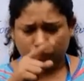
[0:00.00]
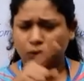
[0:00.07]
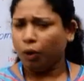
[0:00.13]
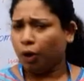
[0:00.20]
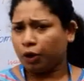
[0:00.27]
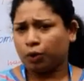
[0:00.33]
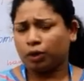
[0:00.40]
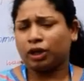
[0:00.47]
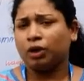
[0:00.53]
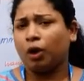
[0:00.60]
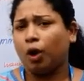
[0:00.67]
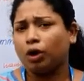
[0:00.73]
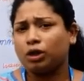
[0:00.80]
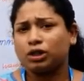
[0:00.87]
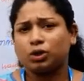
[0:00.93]
or you can
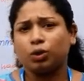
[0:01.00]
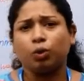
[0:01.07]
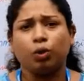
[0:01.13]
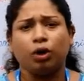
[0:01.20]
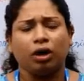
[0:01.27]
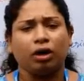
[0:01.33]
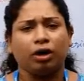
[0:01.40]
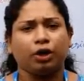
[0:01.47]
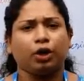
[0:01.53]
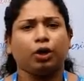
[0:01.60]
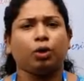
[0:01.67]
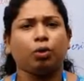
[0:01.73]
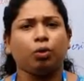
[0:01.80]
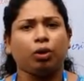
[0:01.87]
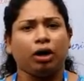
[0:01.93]
also
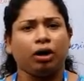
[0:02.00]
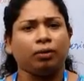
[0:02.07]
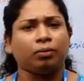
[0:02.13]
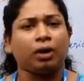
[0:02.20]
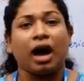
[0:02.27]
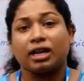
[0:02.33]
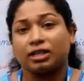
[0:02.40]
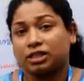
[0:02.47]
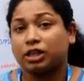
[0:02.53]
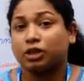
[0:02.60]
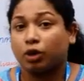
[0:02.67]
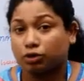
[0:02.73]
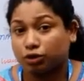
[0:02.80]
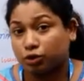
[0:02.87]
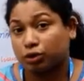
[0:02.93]
ask the
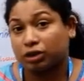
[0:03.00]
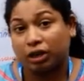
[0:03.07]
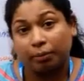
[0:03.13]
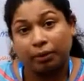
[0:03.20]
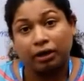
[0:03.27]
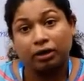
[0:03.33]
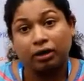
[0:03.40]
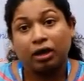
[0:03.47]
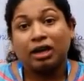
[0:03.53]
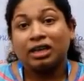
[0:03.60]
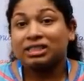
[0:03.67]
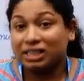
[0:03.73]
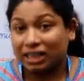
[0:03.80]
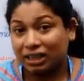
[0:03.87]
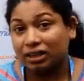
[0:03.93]
doctor to come and
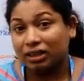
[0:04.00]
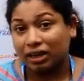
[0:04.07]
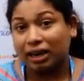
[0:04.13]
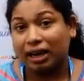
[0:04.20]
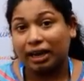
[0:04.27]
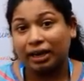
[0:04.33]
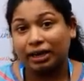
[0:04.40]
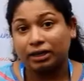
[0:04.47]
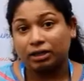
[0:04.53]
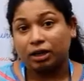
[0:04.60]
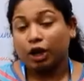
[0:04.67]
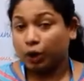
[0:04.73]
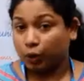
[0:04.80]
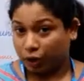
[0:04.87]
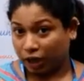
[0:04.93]
see the client.
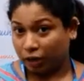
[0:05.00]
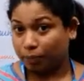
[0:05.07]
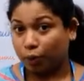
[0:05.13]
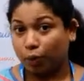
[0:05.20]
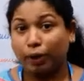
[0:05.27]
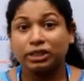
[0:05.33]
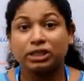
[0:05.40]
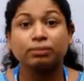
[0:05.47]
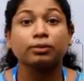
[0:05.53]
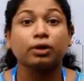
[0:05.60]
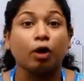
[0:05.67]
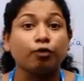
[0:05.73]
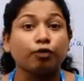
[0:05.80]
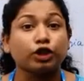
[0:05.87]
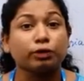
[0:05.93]
You can provide some
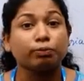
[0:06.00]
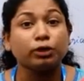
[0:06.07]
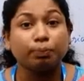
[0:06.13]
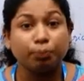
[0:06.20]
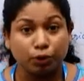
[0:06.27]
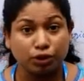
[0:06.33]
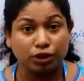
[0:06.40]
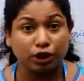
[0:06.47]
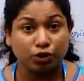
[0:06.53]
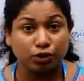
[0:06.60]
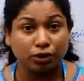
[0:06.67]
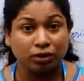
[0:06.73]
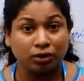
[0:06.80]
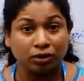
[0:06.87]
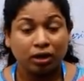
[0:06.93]
comfortable
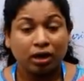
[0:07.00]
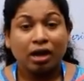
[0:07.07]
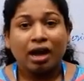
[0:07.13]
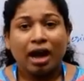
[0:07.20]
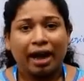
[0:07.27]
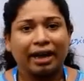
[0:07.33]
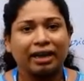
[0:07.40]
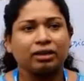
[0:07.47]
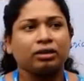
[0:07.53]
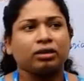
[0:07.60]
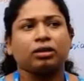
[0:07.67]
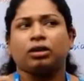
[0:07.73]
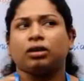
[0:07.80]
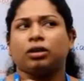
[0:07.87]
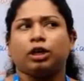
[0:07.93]
position,
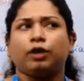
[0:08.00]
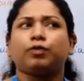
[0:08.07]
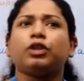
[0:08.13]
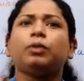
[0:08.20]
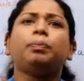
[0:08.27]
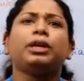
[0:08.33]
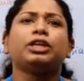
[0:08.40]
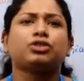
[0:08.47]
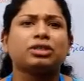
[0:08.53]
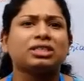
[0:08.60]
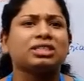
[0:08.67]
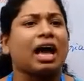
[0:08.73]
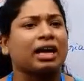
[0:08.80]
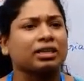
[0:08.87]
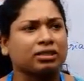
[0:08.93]
and if the patient is
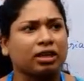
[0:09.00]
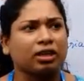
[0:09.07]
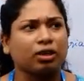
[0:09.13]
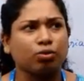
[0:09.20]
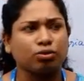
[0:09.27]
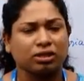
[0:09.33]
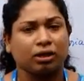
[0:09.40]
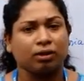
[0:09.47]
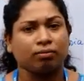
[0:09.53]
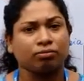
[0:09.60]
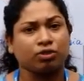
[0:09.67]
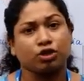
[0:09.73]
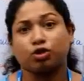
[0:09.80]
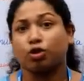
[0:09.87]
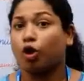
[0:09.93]
asking you some
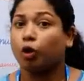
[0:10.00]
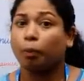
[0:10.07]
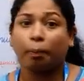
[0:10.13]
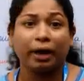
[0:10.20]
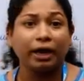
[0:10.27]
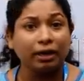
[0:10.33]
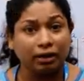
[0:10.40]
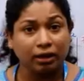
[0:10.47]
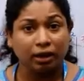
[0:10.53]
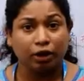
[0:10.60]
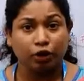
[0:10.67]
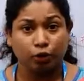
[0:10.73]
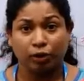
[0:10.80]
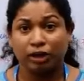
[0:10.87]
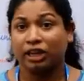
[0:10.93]
strong painkiller,
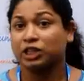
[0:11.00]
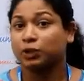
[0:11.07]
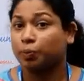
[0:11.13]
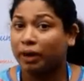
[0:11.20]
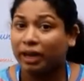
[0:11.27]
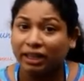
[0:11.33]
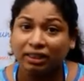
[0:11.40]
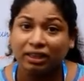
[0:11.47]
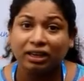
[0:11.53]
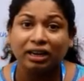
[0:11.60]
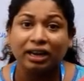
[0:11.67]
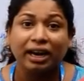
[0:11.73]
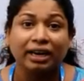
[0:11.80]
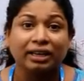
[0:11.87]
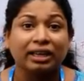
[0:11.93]
you can explain the
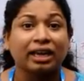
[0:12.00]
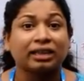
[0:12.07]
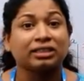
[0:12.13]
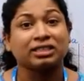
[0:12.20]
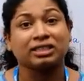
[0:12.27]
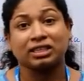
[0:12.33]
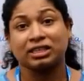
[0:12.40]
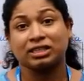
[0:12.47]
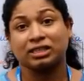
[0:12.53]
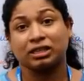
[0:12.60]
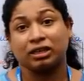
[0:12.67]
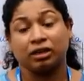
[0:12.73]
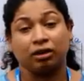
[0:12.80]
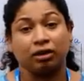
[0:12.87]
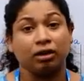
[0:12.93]
client that this is
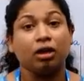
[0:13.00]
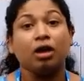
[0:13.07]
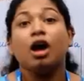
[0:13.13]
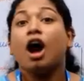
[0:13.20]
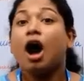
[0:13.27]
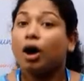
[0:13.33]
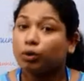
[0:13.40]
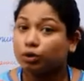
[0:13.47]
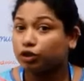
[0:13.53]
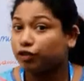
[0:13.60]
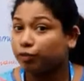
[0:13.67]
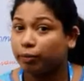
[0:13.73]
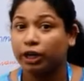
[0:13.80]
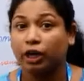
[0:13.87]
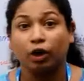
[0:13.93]
out of
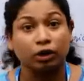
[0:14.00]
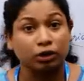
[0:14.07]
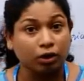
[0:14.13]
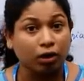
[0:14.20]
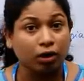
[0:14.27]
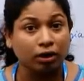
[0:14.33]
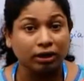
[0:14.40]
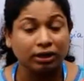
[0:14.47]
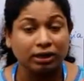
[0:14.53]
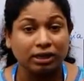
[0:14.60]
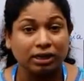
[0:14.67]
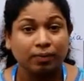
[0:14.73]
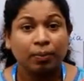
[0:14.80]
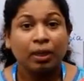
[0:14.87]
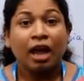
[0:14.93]
my
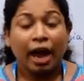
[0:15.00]
authority,